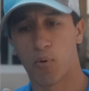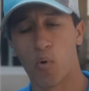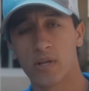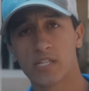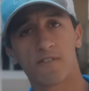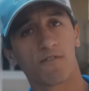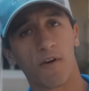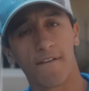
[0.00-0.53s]

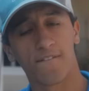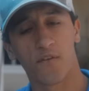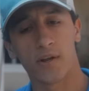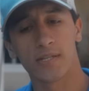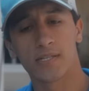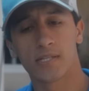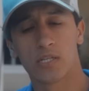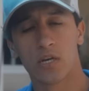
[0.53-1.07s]
points of
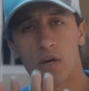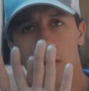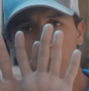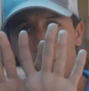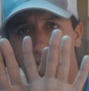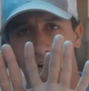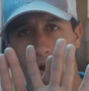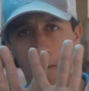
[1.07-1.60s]
reference
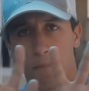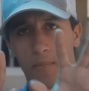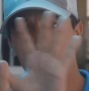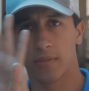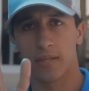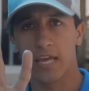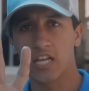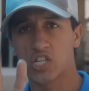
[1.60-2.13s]
from
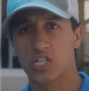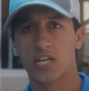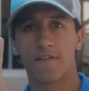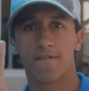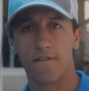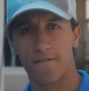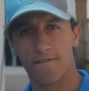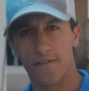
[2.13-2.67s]
each
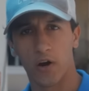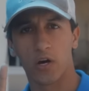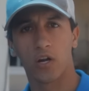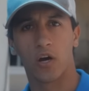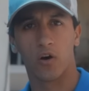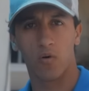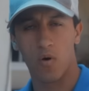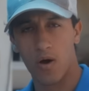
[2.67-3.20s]
different
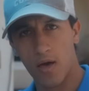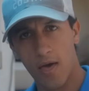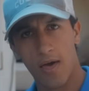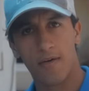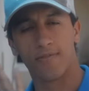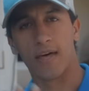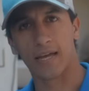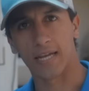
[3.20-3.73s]
photo
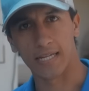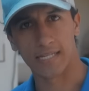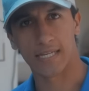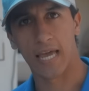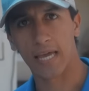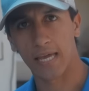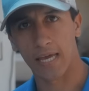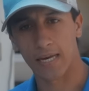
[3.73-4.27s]
that gets
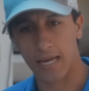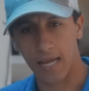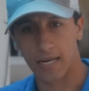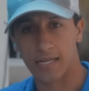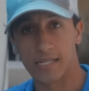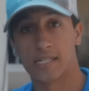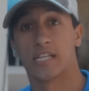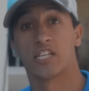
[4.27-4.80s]
taken,
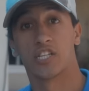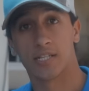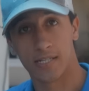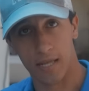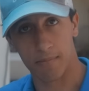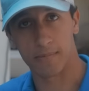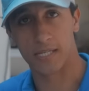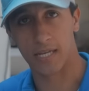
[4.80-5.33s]
and it stitches
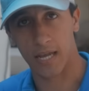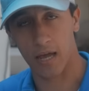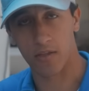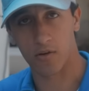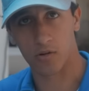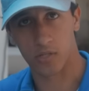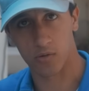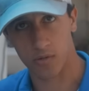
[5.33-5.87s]
them
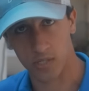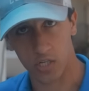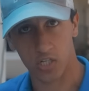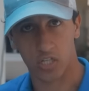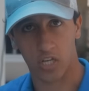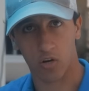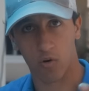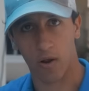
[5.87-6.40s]
together to
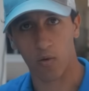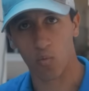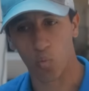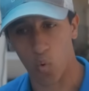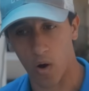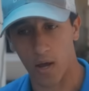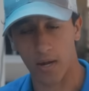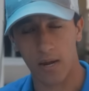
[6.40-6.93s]
essentially create
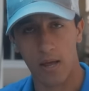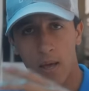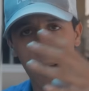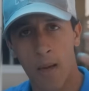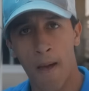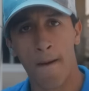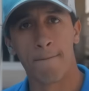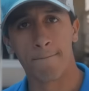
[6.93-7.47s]
one
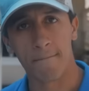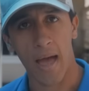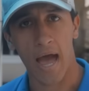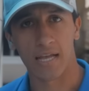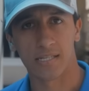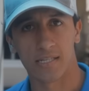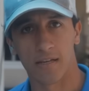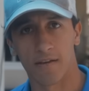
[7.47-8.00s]

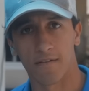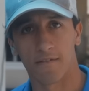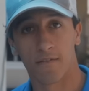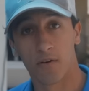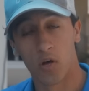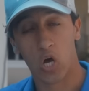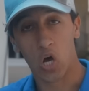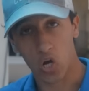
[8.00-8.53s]

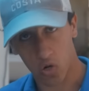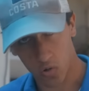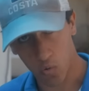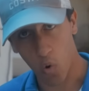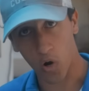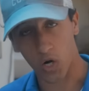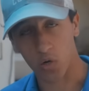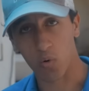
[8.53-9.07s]
massive
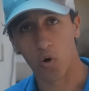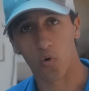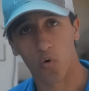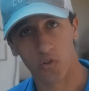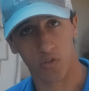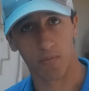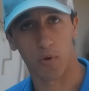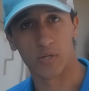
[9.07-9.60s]
quote-unquote
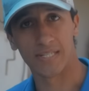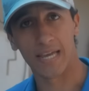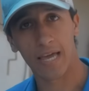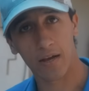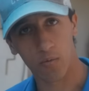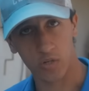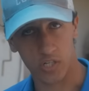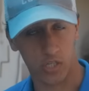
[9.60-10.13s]

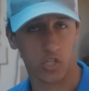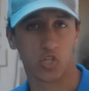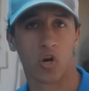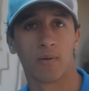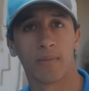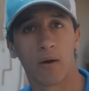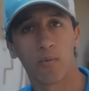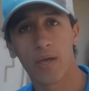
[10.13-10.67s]
orthomosaic, which is the
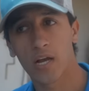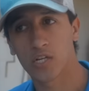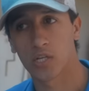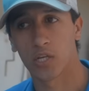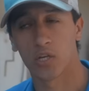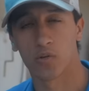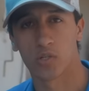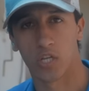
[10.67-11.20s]
term that we
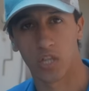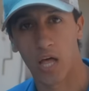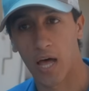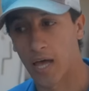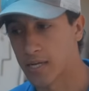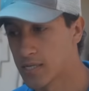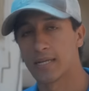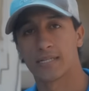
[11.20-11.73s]
actually use a
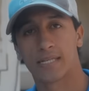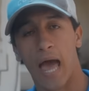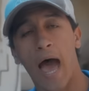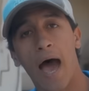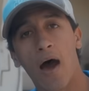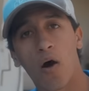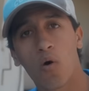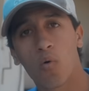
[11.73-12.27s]
lot. And it's
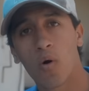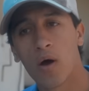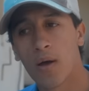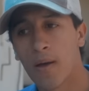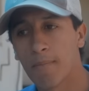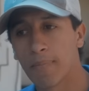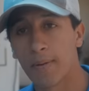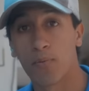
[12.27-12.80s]
how
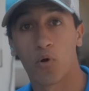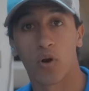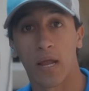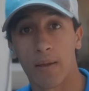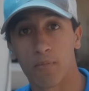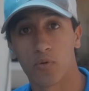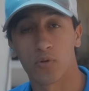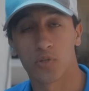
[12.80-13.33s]
people are
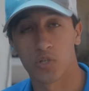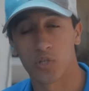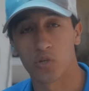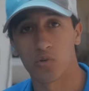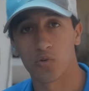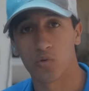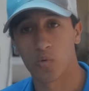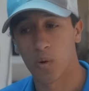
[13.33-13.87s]
able
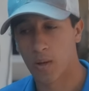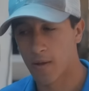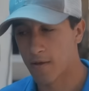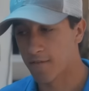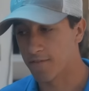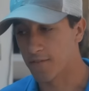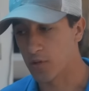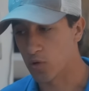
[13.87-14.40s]
to
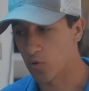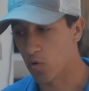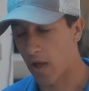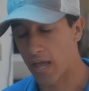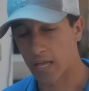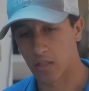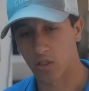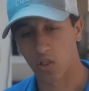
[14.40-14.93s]
view
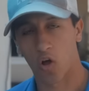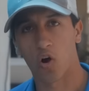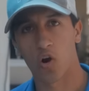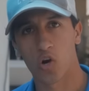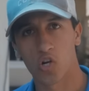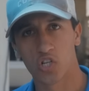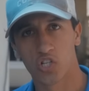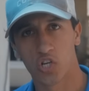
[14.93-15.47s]
a
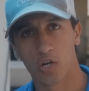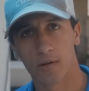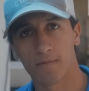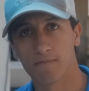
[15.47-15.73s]
large